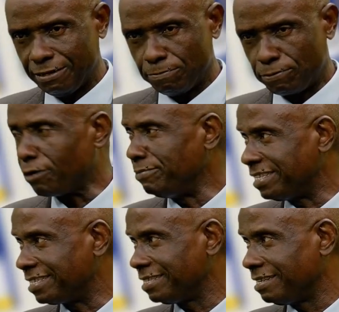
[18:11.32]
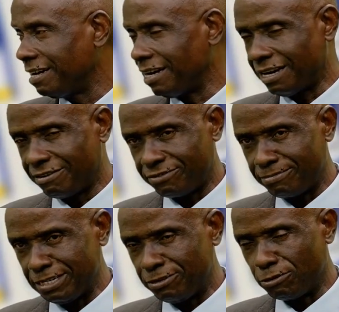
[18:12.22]
promised from
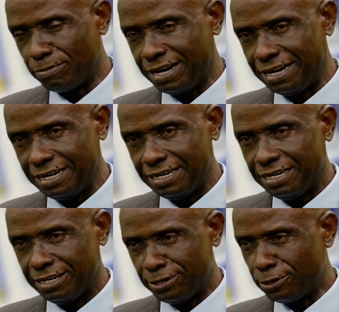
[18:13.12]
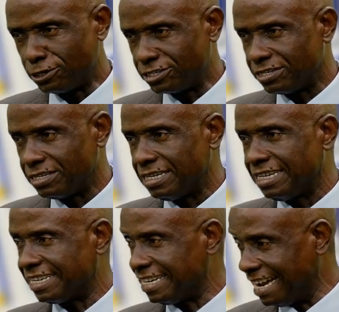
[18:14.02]
the Global North.
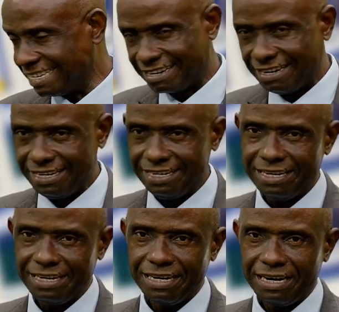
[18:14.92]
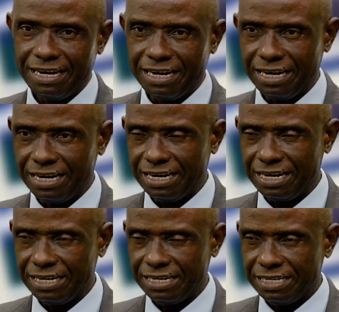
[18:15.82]
Incidentally,
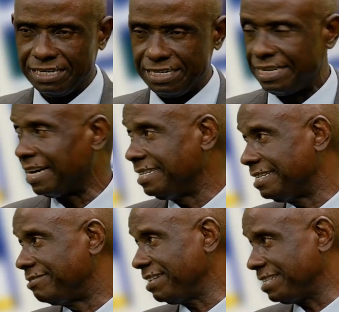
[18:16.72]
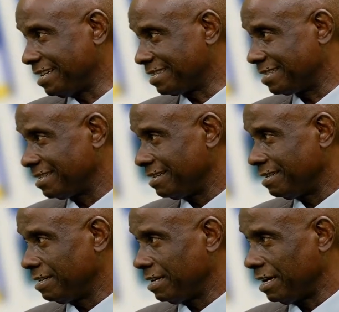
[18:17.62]
they are the greatest
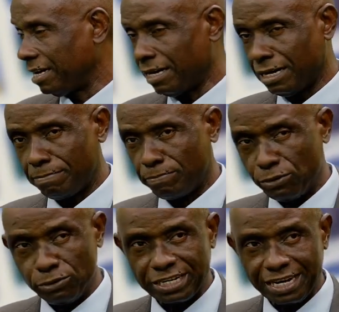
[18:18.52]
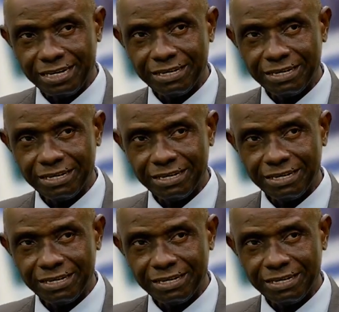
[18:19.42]
polluter.